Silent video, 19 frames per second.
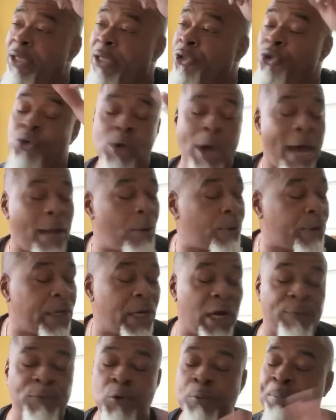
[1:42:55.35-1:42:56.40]
You, I don't
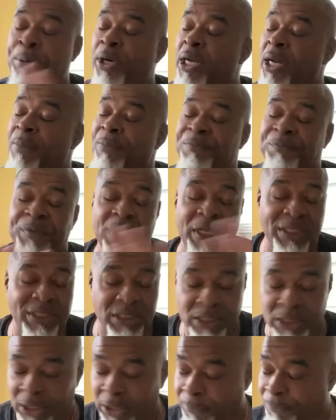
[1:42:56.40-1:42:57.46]
care if you put up
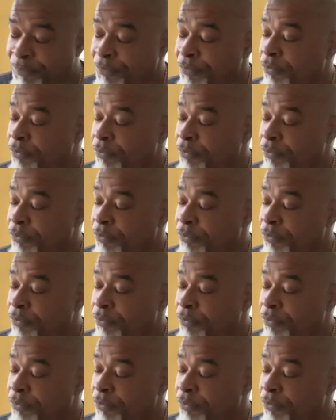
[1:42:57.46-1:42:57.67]
fencing,